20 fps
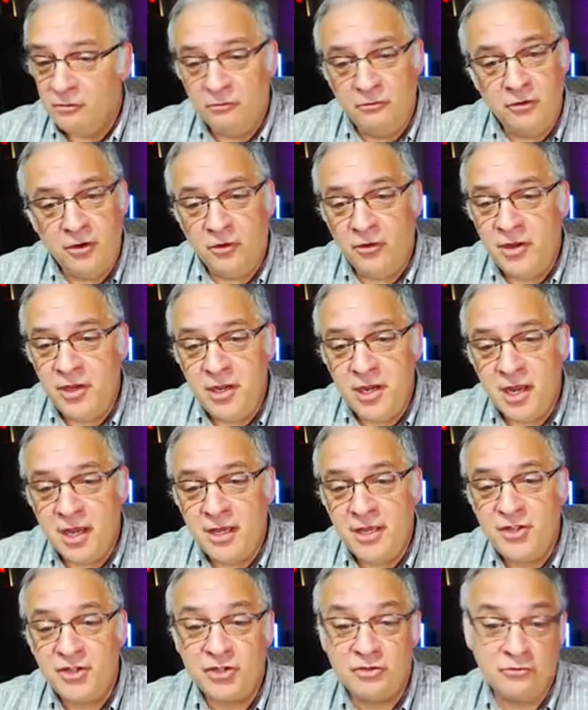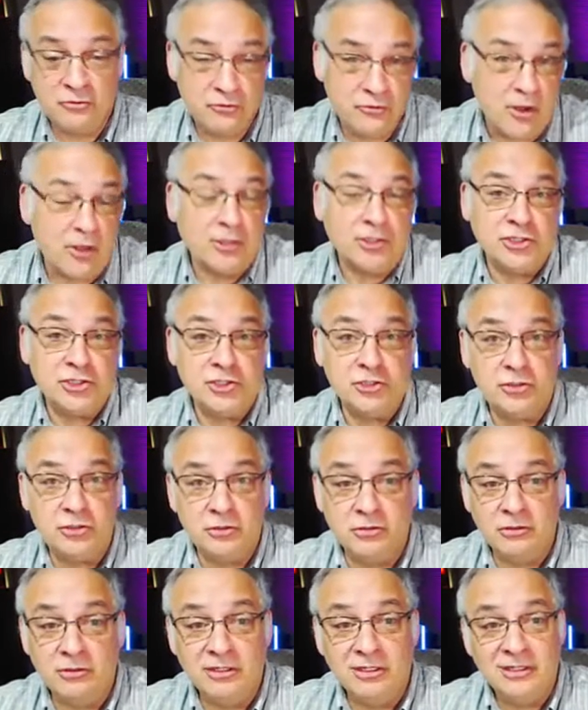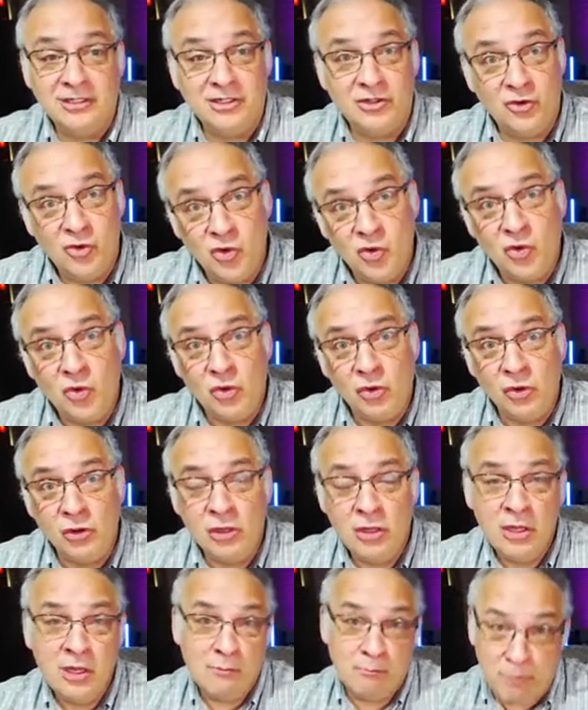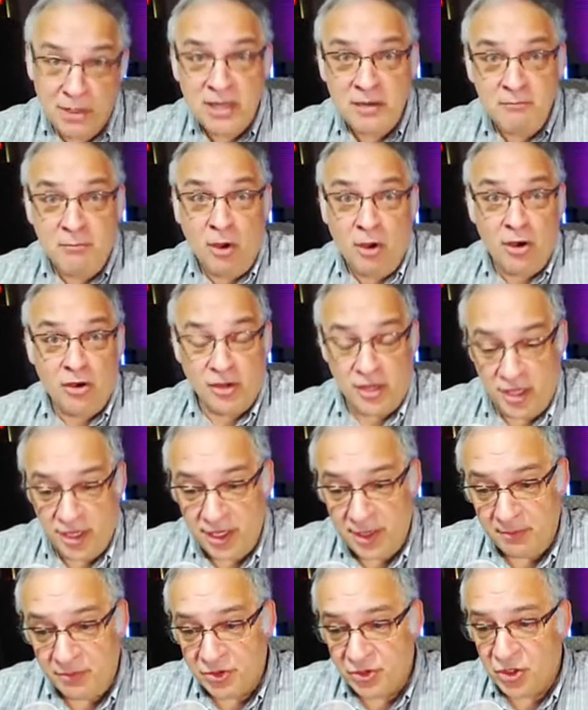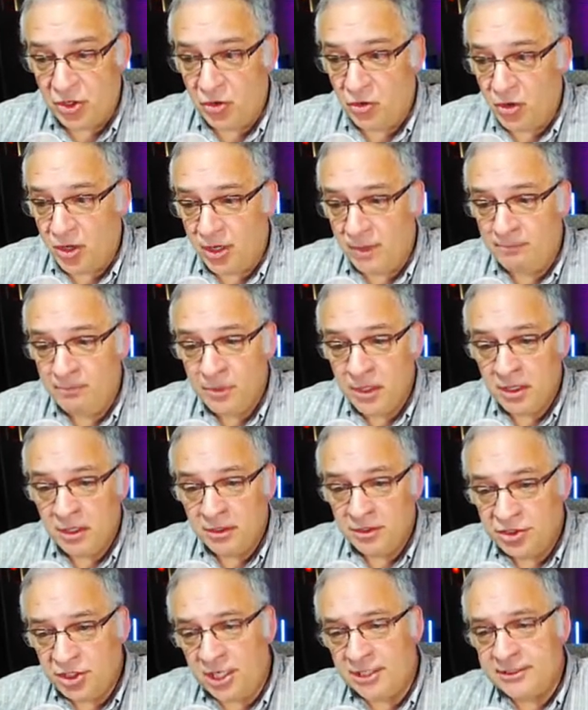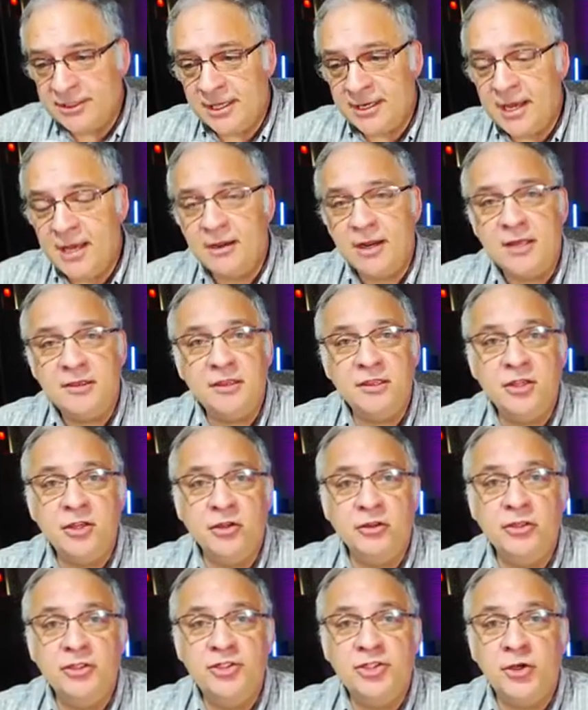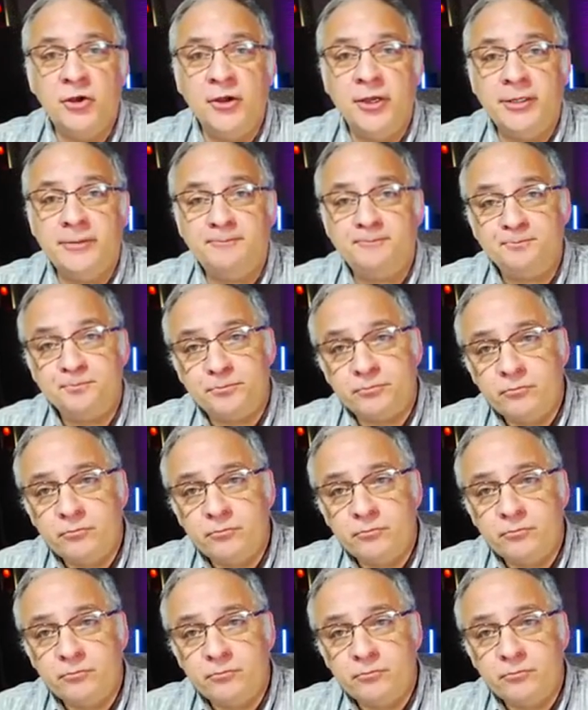very nice, functional, cool pinball games. So check that out. I think you'll enjoy it.